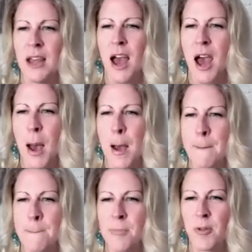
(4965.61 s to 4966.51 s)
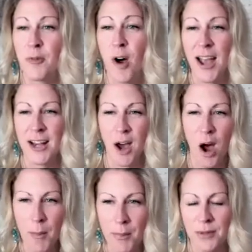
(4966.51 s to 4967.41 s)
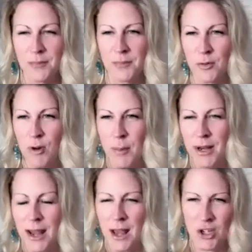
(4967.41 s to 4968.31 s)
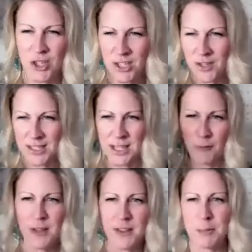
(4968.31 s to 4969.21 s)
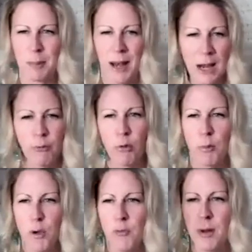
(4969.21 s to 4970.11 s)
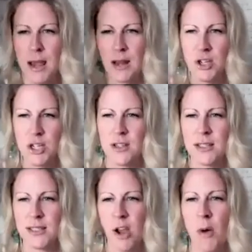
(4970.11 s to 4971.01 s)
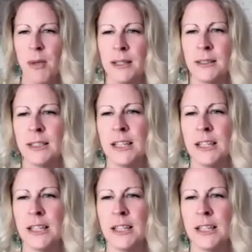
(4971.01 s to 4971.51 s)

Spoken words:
fired up, ribbon energy. So there's definitely this playful movement energy that's coming.